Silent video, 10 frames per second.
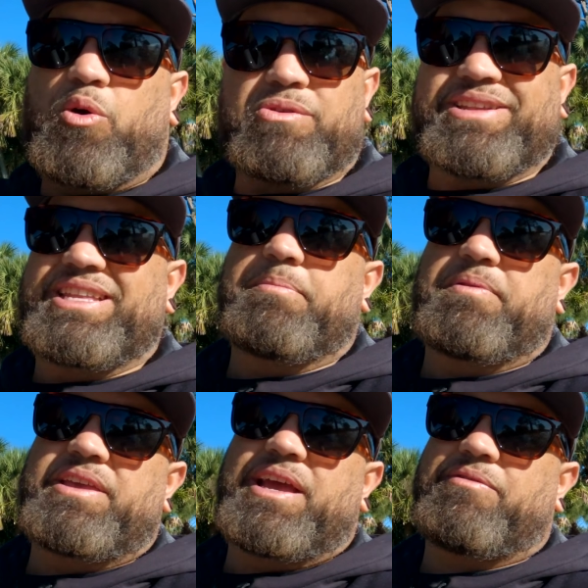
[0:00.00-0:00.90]
or deep
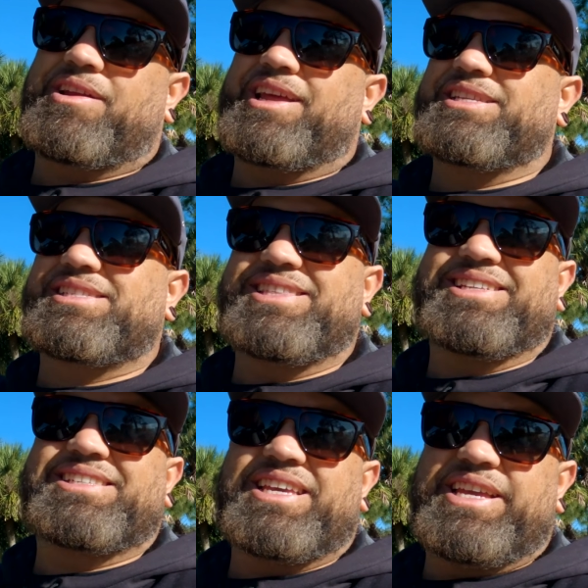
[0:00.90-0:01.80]
in the Everglades,
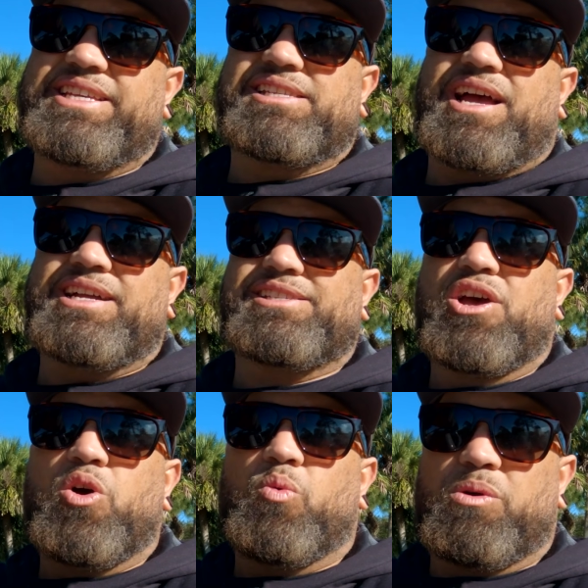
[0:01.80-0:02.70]
these key signs
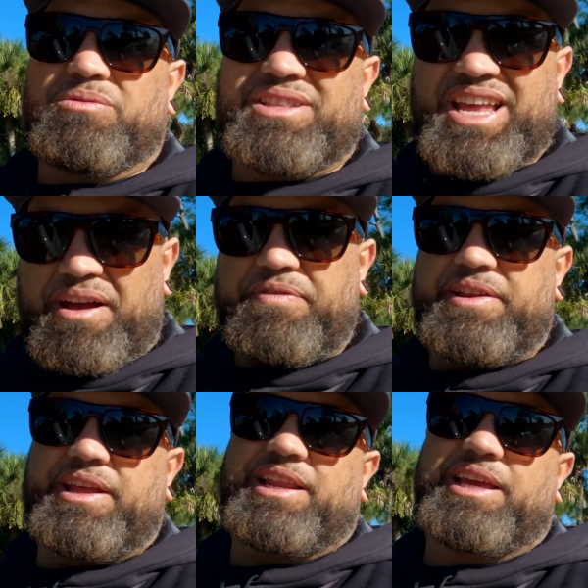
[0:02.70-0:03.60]
will
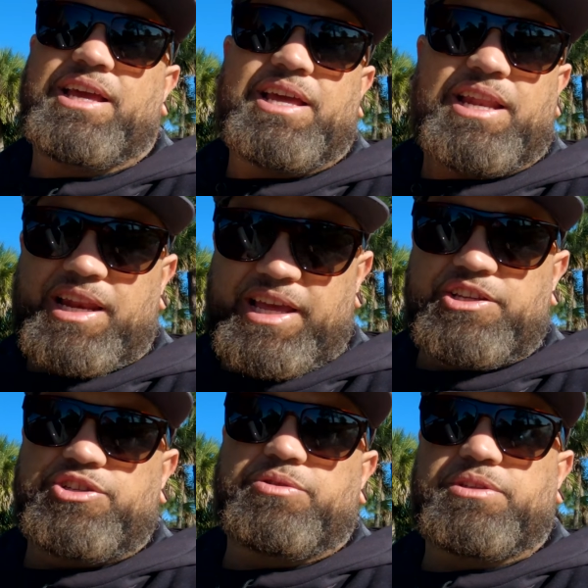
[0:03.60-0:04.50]
definitely
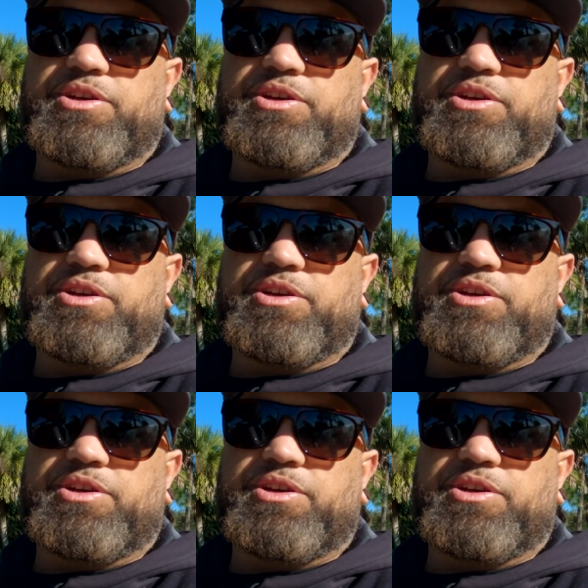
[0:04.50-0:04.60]
lead you to